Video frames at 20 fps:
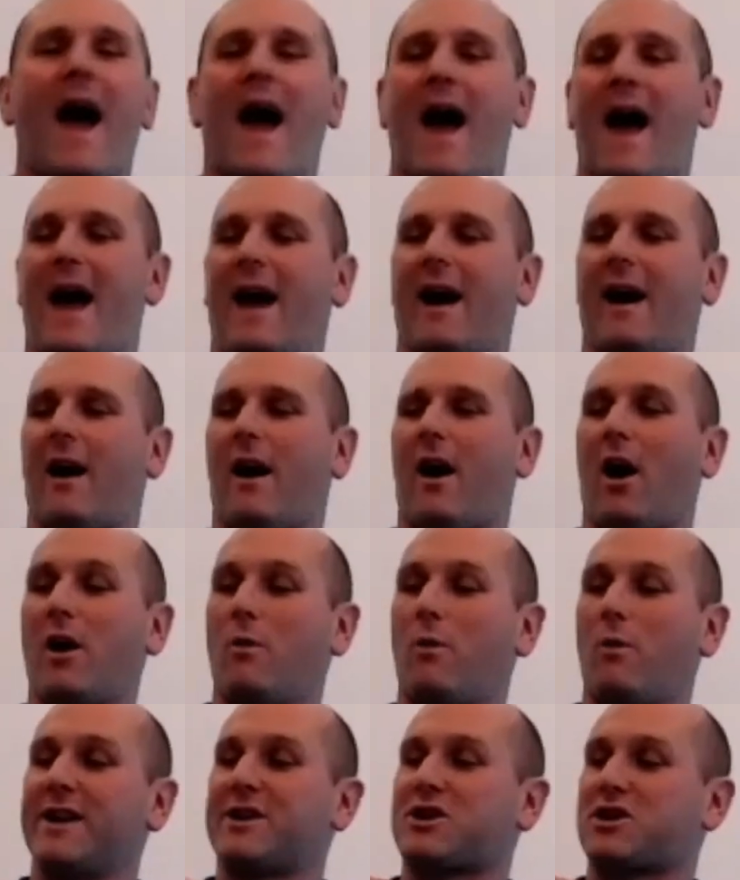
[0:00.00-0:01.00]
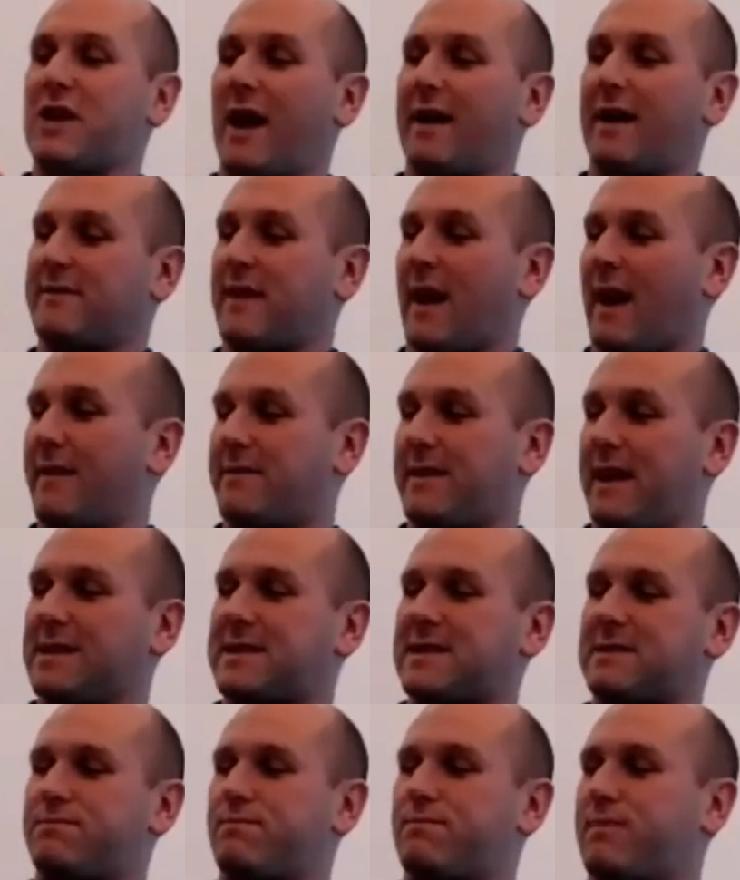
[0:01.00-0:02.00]
I wish that
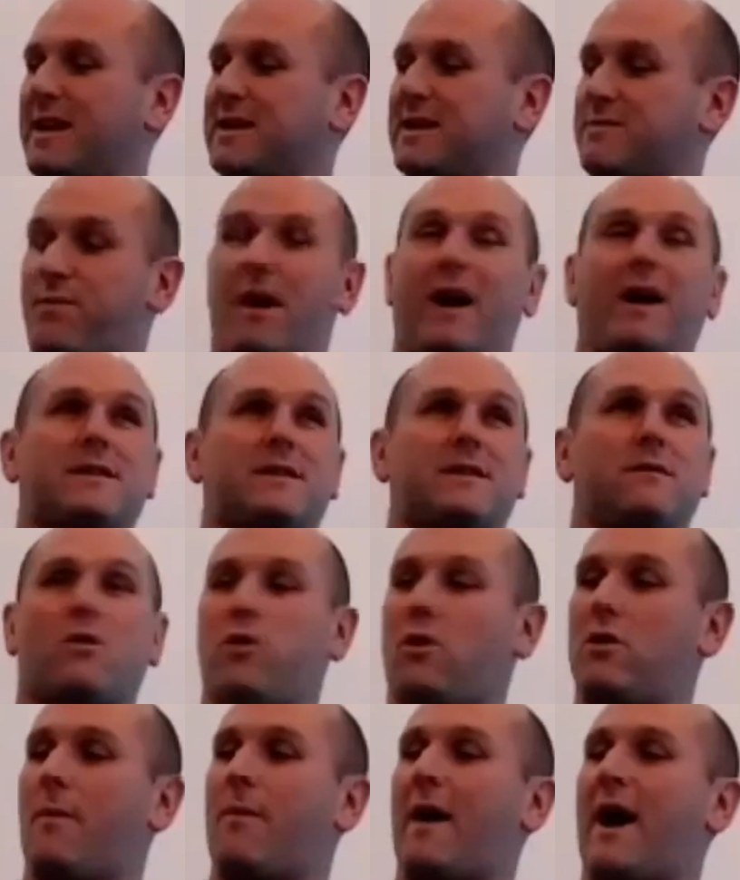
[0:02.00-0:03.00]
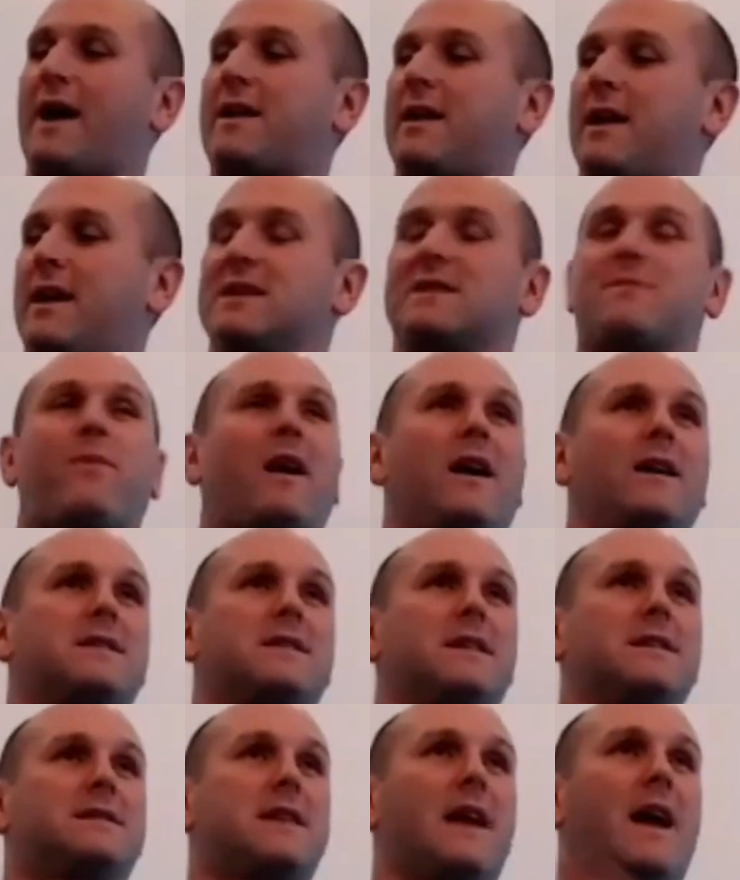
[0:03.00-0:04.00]
this person could go back to this
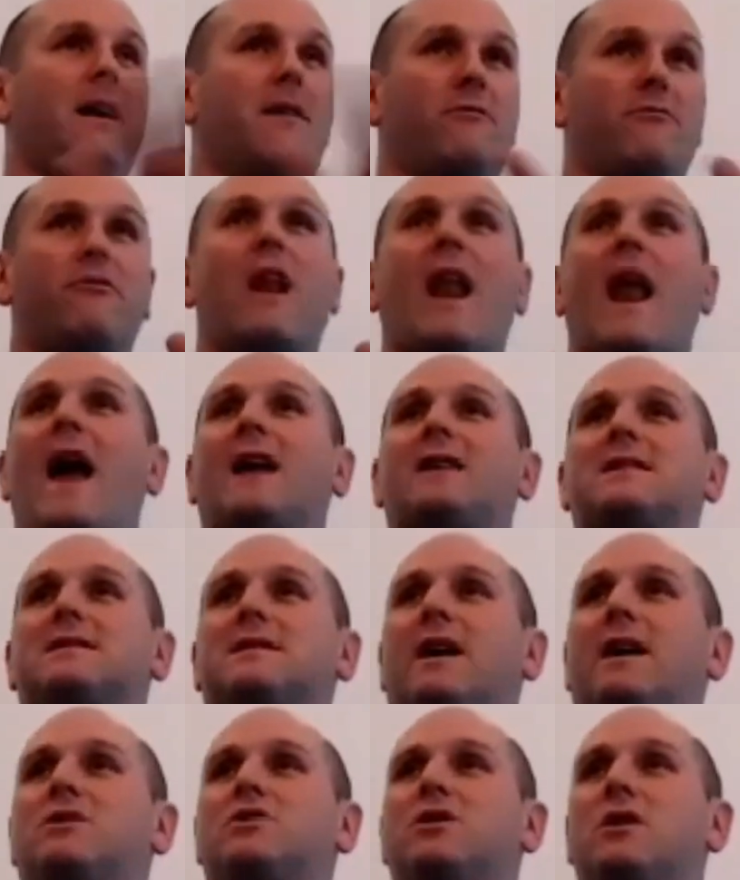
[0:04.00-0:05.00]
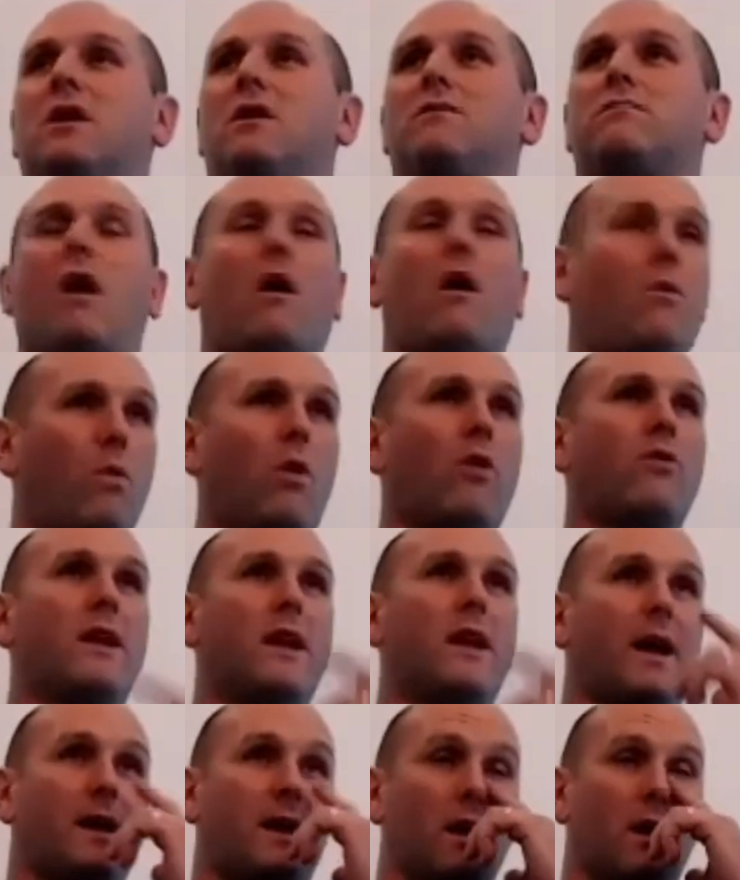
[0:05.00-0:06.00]
person and say, relax, like, you know, don't worry,
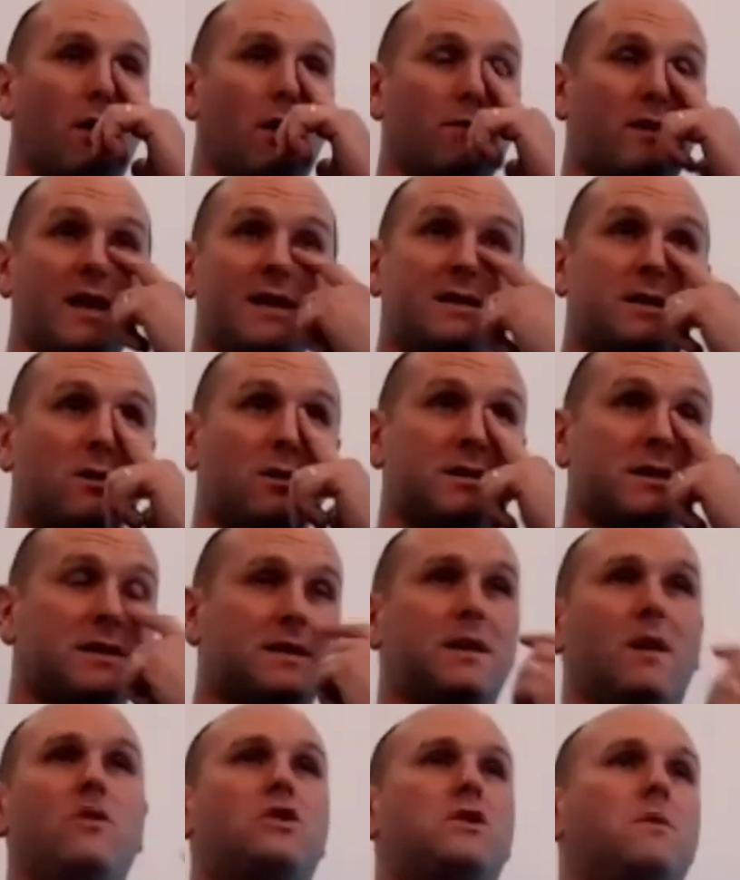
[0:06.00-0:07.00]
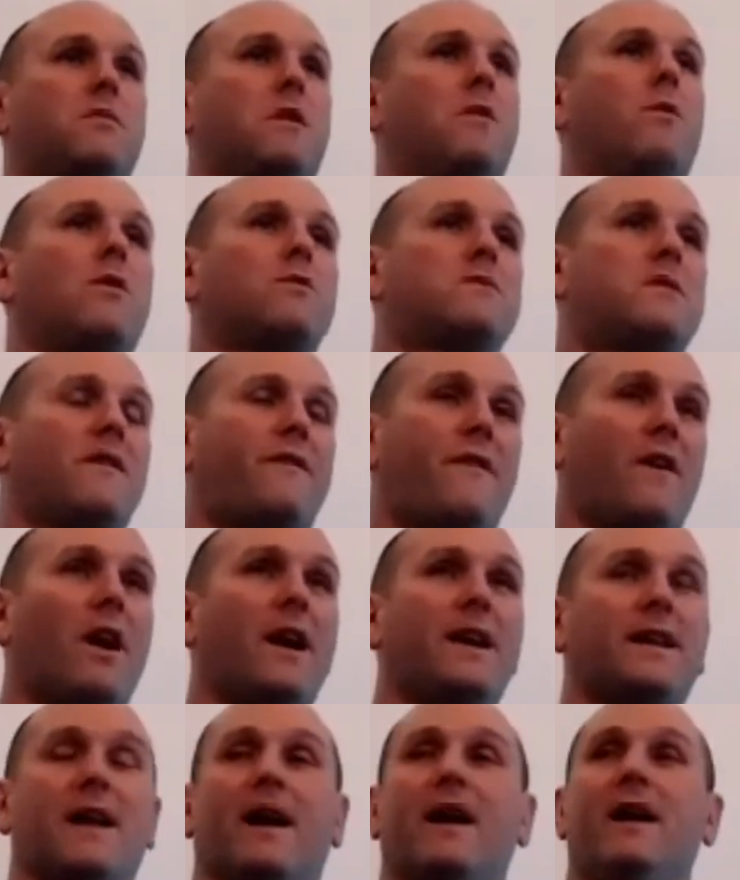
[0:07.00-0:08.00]
like, you know, this doesn't suit you, but it won't
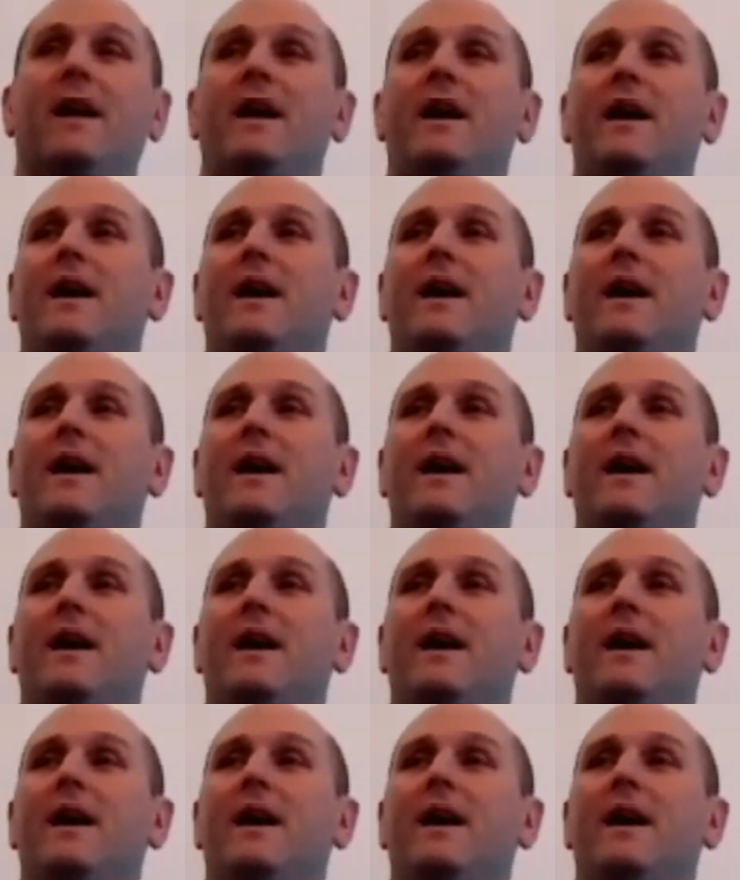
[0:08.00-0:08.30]
define you.